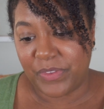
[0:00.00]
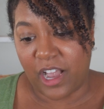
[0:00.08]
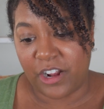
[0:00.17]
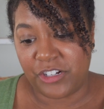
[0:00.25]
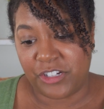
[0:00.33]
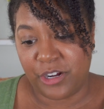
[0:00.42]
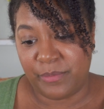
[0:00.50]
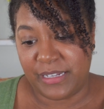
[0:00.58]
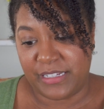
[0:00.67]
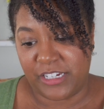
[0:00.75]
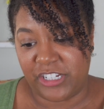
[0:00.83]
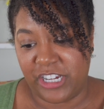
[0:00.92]
Our
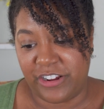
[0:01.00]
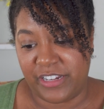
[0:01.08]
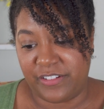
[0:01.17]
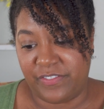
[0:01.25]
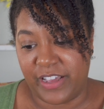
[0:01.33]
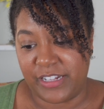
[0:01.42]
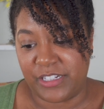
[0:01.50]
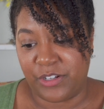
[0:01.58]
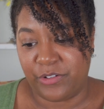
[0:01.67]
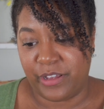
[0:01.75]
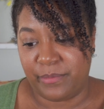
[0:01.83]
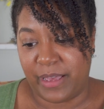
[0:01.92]
German dictionary defines
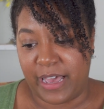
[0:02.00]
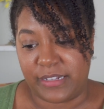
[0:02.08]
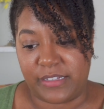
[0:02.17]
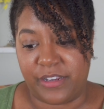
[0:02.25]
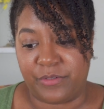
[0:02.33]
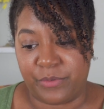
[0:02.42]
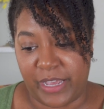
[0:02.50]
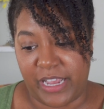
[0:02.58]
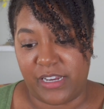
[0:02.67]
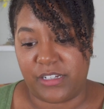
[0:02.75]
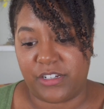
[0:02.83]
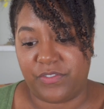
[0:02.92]
Grimm as
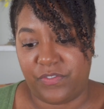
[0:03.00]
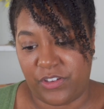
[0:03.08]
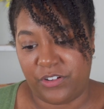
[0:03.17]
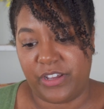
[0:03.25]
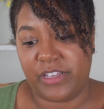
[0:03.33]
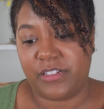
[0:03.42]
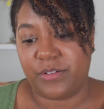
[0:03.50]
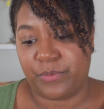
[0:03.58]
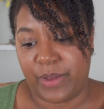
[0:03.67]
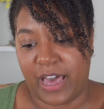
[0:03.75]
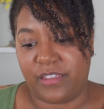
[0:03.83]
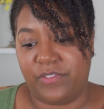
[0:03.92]
enraged, furious,
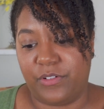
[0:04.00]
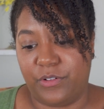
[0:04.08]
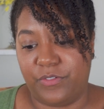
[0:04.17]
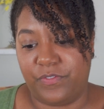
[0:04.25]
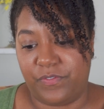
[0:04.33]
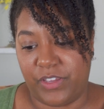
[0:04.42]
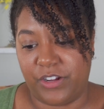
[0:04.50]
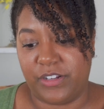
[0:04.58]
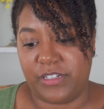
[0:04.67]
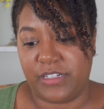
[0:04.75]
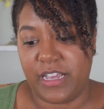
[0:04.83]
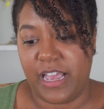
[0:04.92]
wrathful,
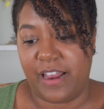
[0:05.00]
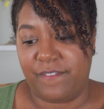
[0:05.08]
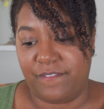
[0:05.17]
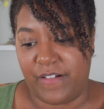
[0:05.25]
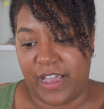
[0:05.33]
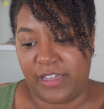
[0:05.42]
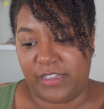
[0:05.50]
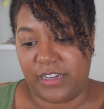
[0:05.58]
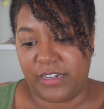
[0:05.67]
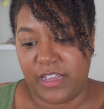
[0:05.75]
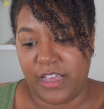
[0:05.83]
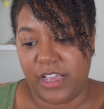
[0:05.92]
fierce, and violent.
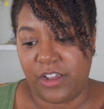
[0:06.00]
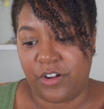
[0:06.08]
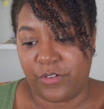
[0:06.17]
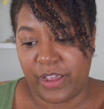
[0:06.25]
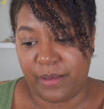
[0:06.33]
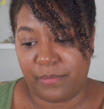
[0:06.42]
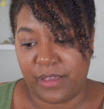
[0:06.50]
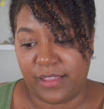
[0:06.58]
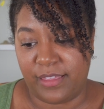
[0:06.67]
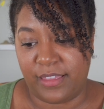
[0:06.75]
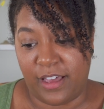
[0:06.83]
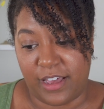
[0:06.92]

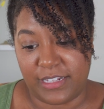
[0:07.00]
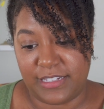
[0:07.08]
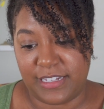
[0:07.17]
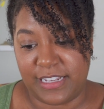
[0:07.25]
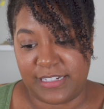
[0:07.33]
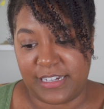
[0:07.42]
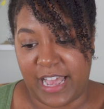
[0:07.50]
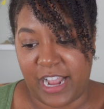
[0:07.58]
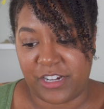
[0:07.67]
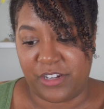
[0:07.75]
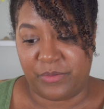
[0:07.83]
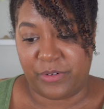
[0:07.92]
Grimm, thus, is an
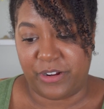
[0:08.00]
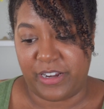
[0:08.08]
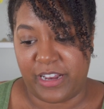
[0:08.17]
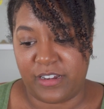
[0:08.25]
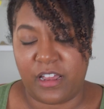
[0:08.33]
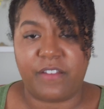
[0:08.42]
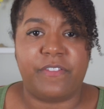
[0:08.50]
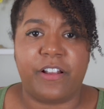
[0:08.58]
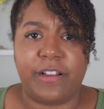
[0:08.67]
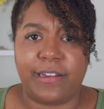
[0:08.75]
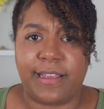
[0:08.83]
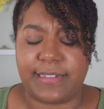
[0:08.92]
action word and not a
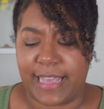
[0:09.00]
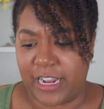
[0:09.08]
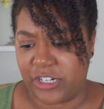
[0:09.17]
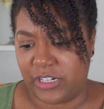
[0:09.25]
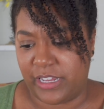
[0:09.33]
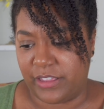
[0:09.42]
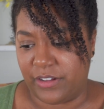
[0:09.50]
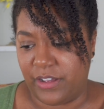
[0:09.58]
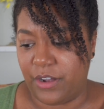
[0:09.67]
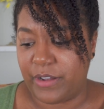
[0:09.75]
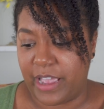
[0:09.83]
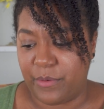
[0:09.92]
very nice action either.
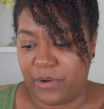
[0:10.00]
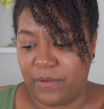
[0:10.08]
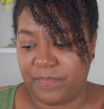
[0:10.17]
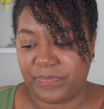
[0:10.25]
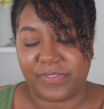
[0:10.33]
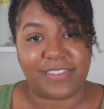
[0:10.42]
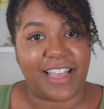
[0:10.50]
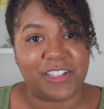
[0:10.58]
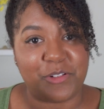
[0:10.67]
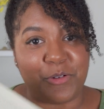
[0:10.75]
Okay, well, that's